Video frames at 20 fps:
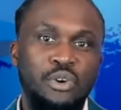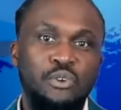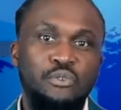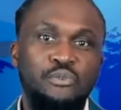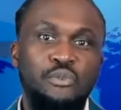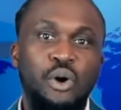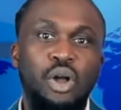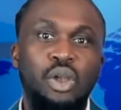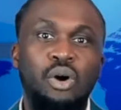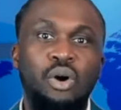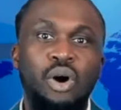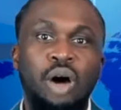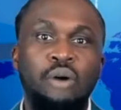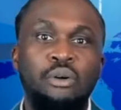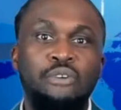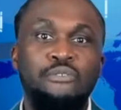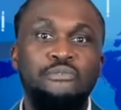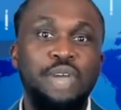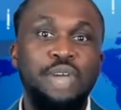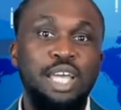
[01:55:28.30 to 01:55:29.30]
follow
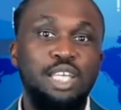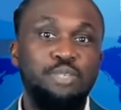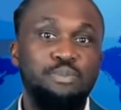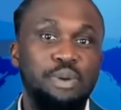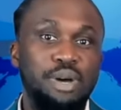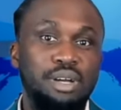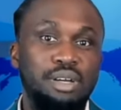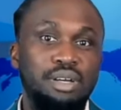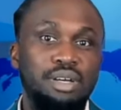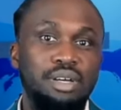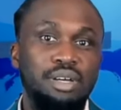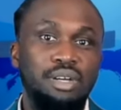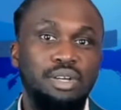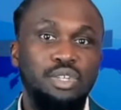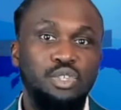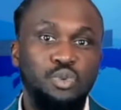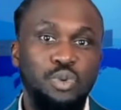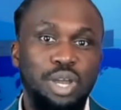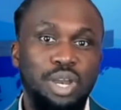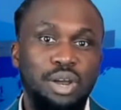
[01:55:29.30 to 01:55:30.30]
our Facebook,
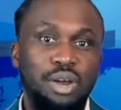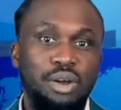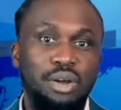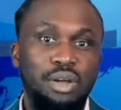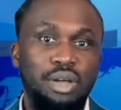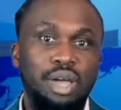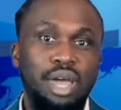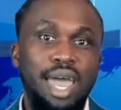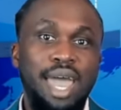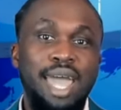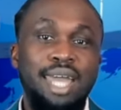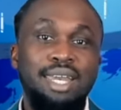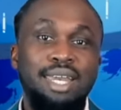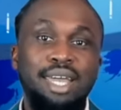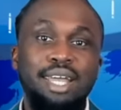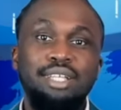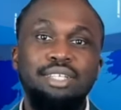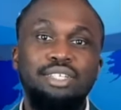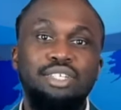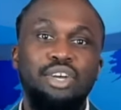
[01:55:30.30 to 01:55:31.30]
Twitter, and
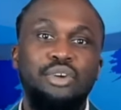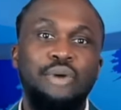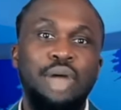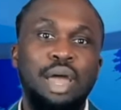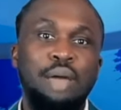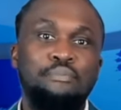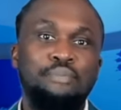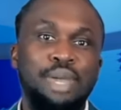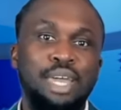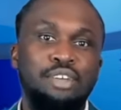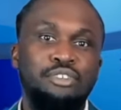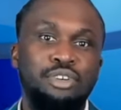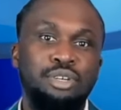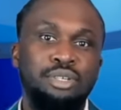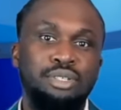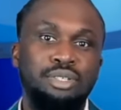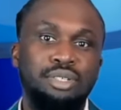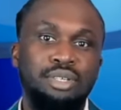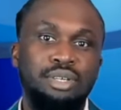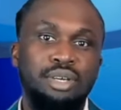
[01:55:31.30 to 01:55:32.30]
Instagram
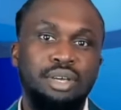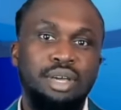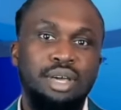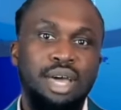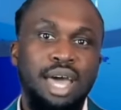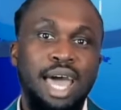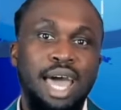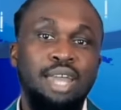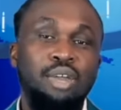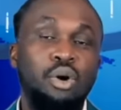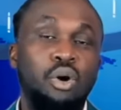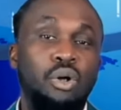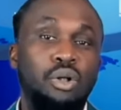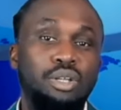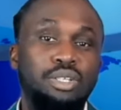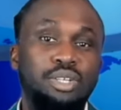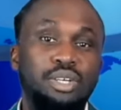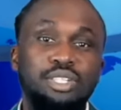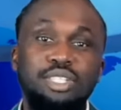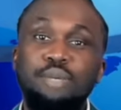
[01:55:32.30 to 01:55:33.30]
pages, and
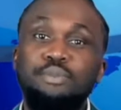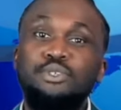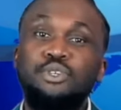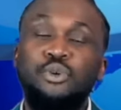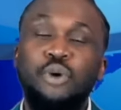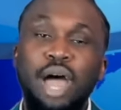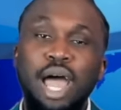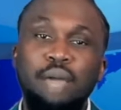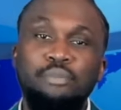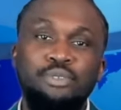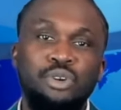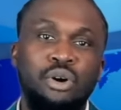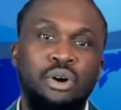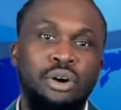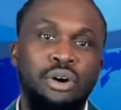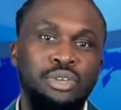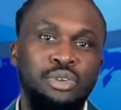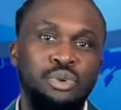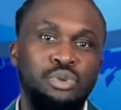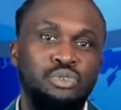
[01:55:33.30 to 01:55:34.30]
also subscribe to
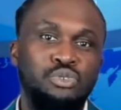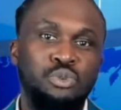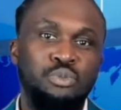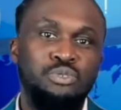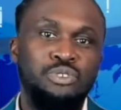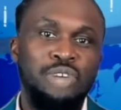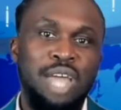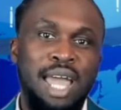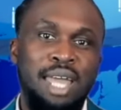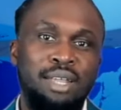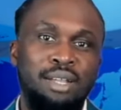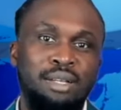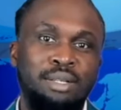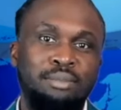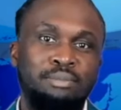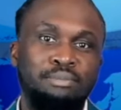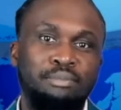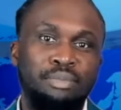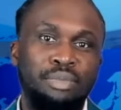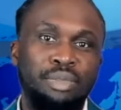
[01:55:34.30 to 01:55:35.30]
our YouTube channel.
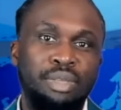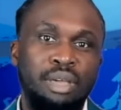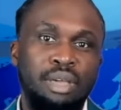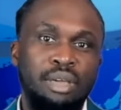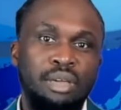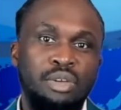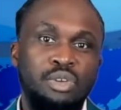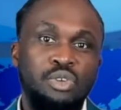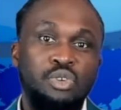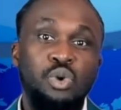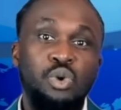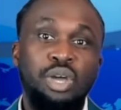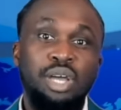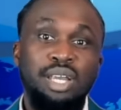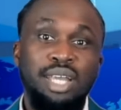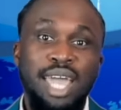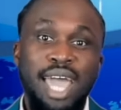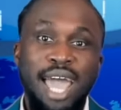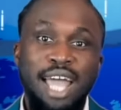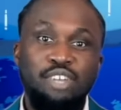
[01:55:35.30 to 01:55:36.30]
You
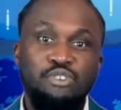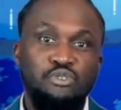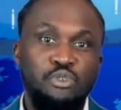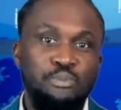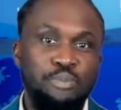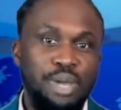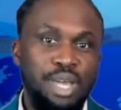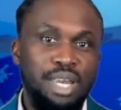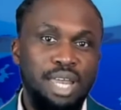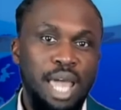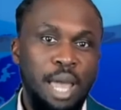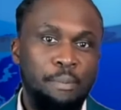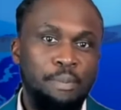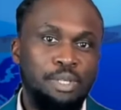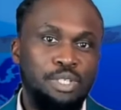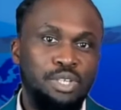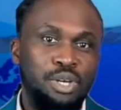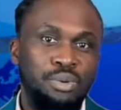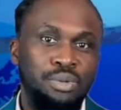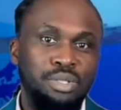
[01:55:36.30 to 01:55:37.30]
can catch repeat
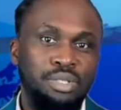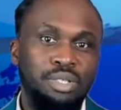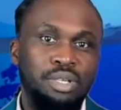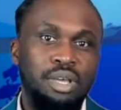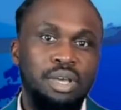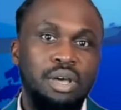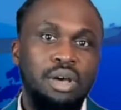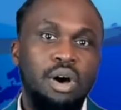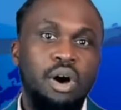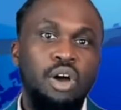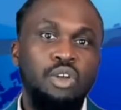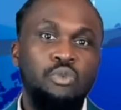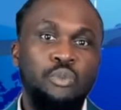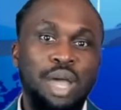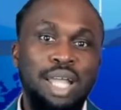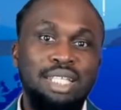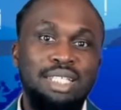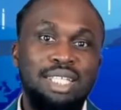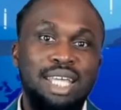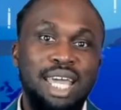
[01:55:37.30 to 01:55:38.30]
episodes on
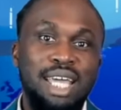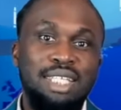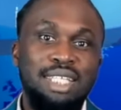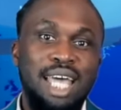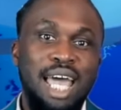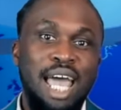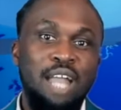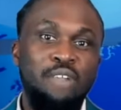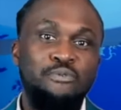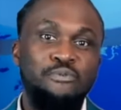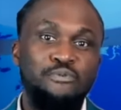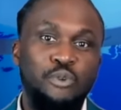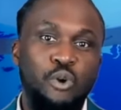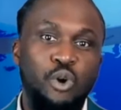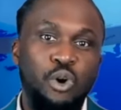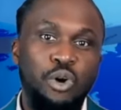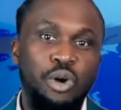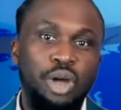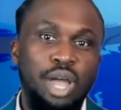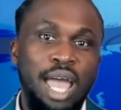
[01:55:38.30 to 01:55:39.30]
Wednesdays at
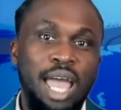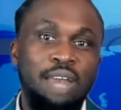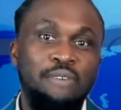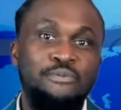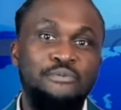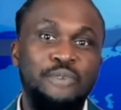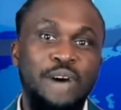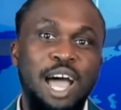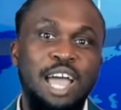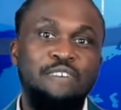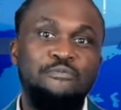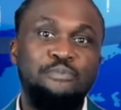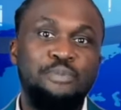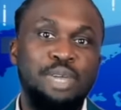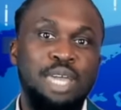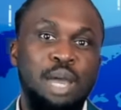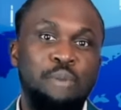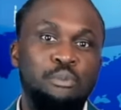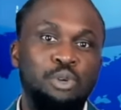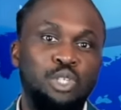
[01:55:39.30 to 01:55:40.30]
4 and 5
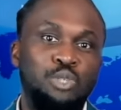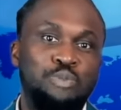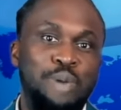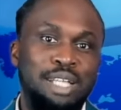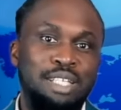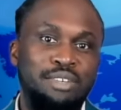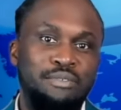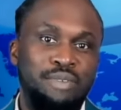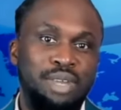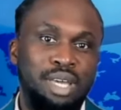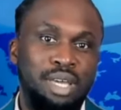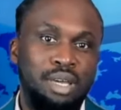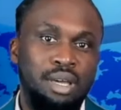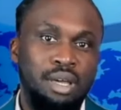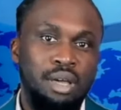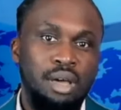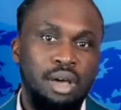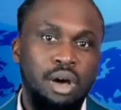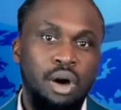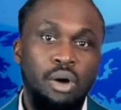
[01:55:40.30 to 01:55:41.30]
p.m. respectively
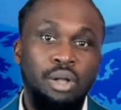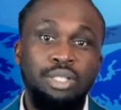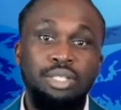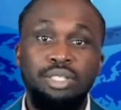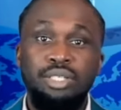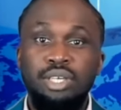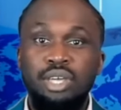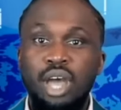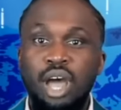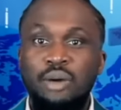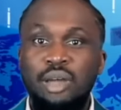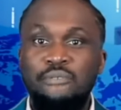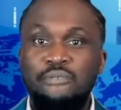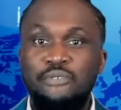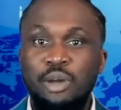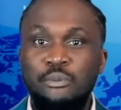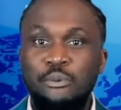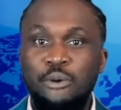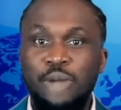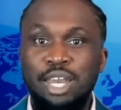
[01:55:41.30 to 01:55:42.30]
on
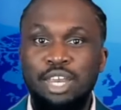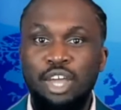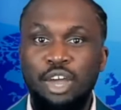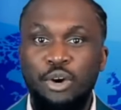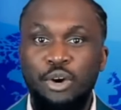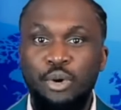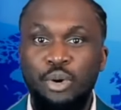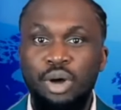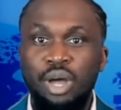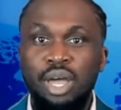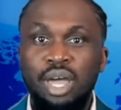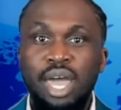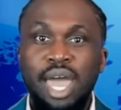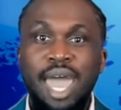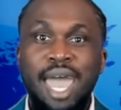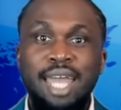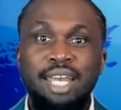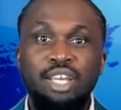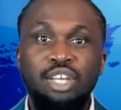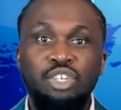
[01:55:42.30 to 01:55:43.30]
CRFM Radio
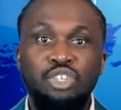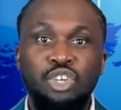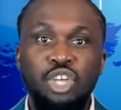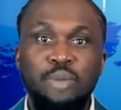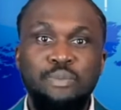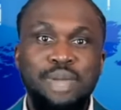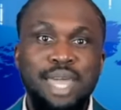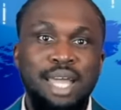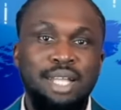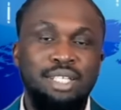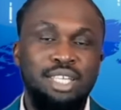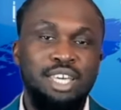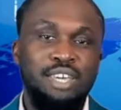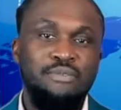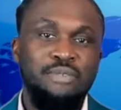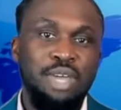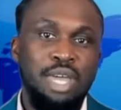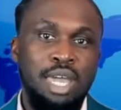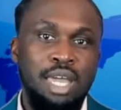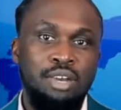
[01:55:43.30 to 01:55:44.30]
and
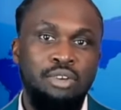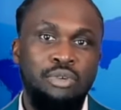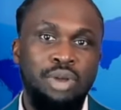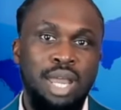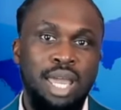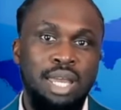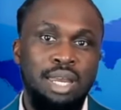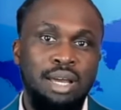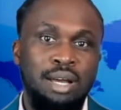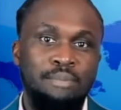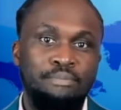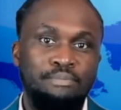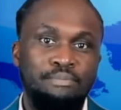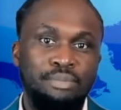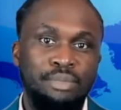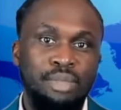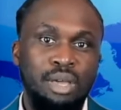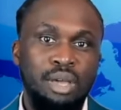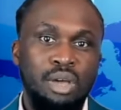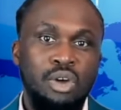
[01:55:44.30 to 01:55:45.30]
GBN-TV in Grenada.
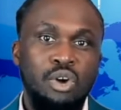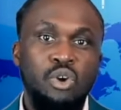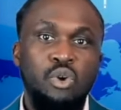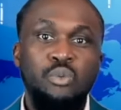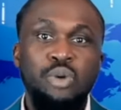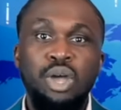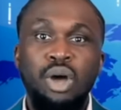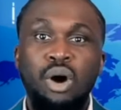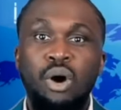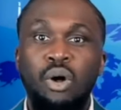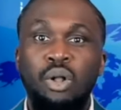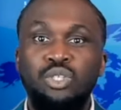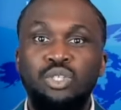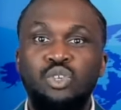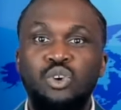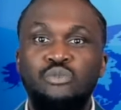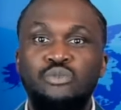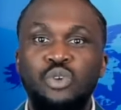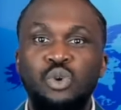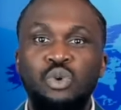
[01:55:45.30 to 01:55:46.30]
We are
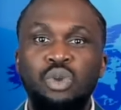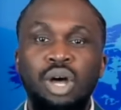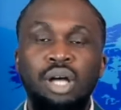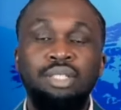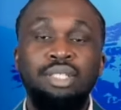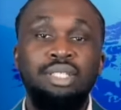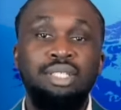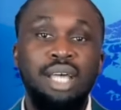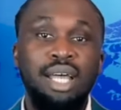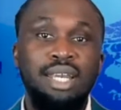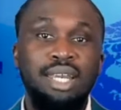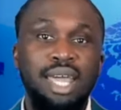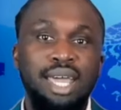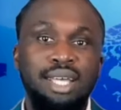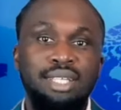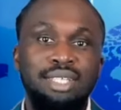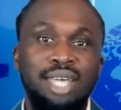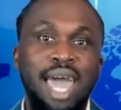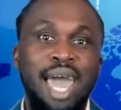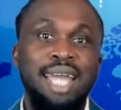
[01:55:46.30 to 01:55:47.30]
also viewed on
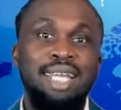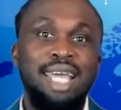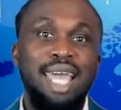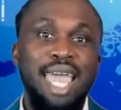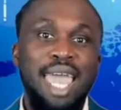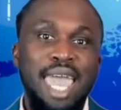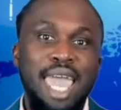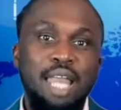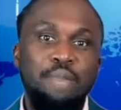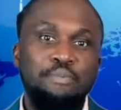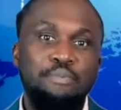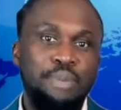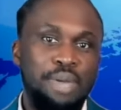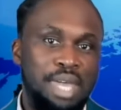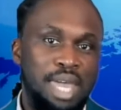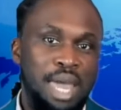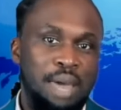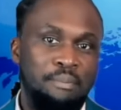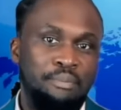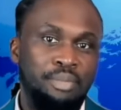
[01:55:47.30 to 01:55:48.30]
Sundays at 8
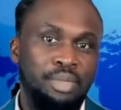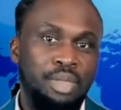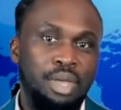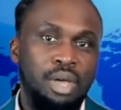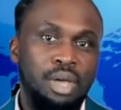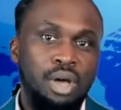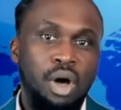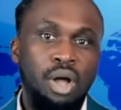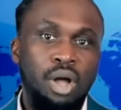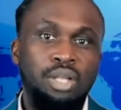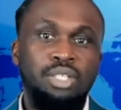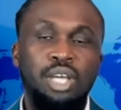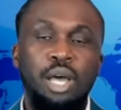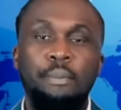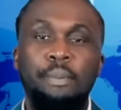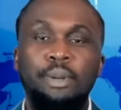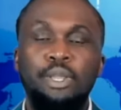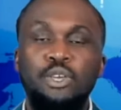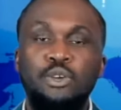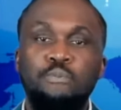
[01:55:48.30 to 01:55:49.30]
p.m. on
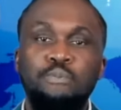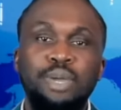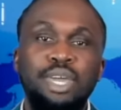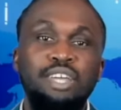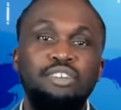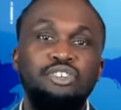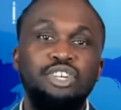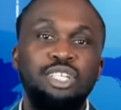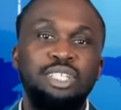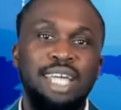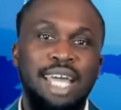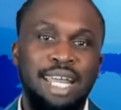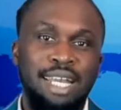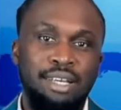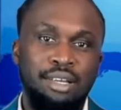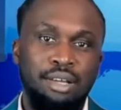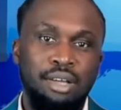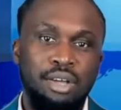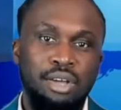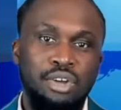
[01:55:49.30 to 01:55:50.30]
WPG10
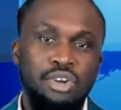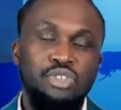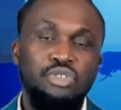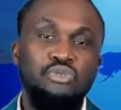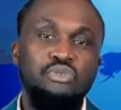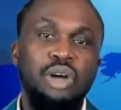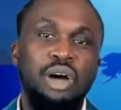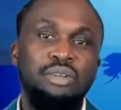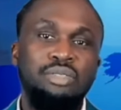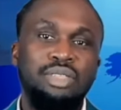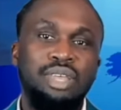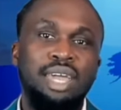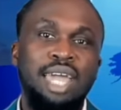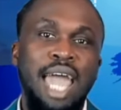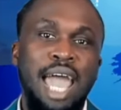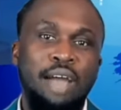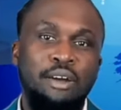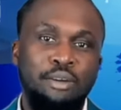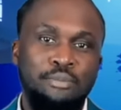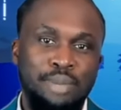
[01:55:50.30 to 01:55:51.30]
throughout the
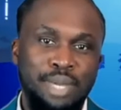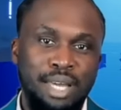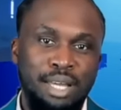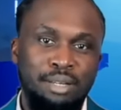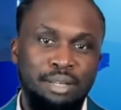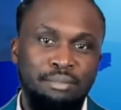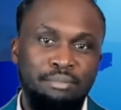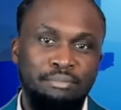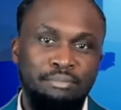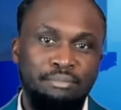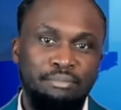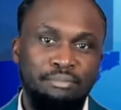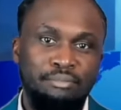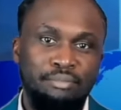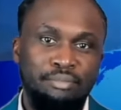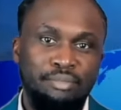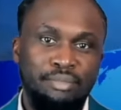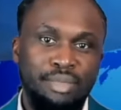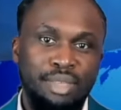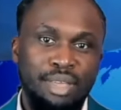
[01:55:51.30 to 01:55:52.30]
Caribbean.
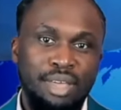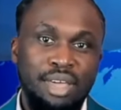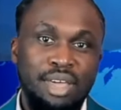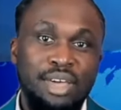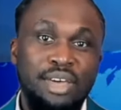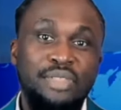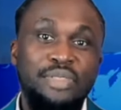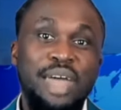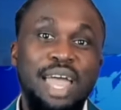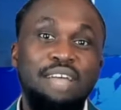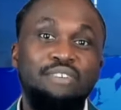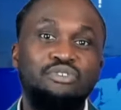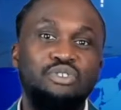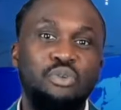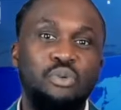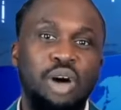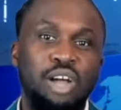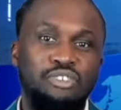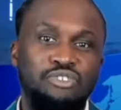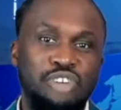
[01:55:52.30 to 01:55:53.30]
Thanks
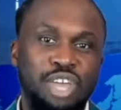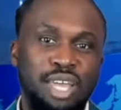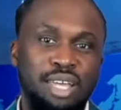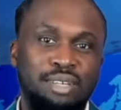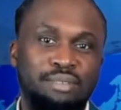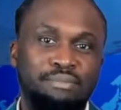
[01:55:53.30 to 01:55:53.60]
for watching.